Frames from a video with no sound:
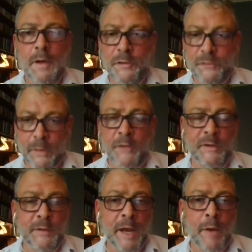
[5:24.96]
And you said
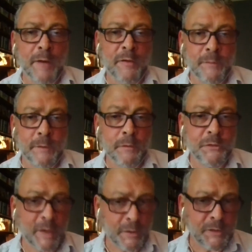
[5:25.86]
that's now active in
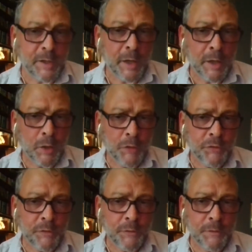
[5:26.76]
69 countries?